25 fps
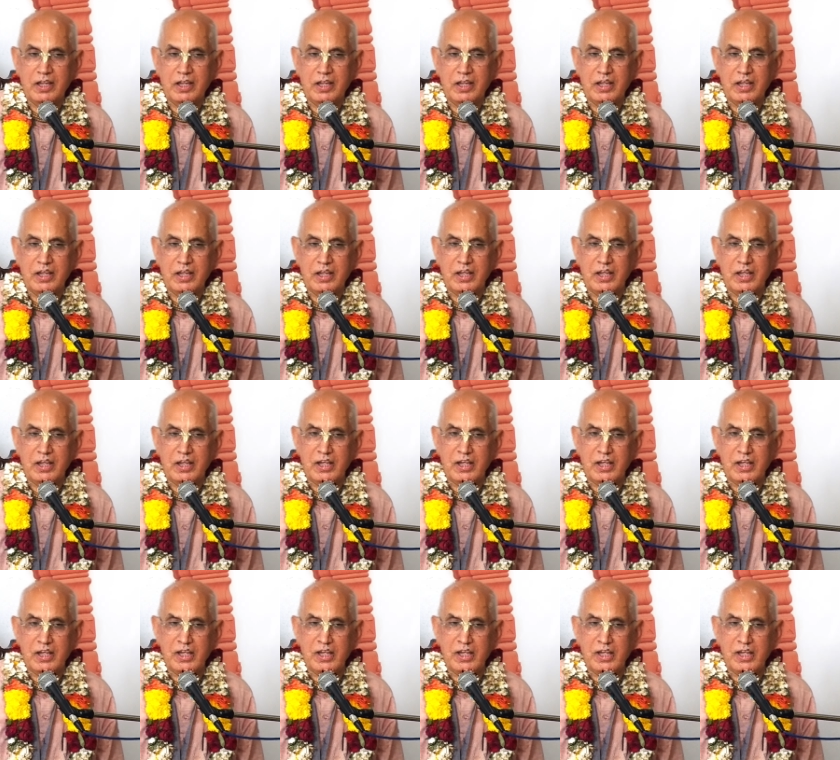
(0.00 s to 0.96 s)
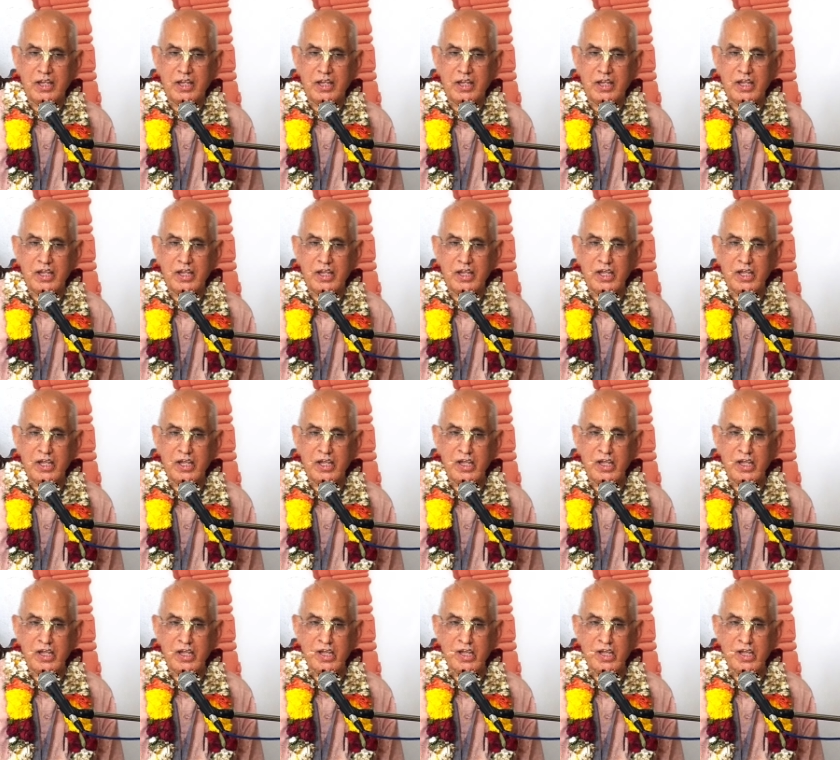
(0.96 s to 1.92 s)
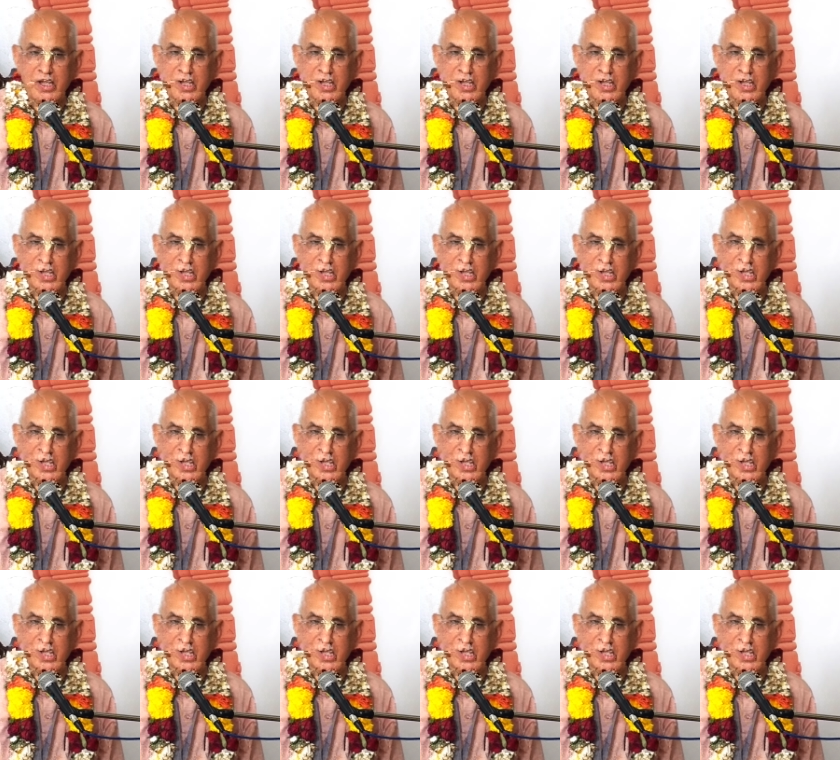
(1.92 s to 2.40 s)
is to try to measure the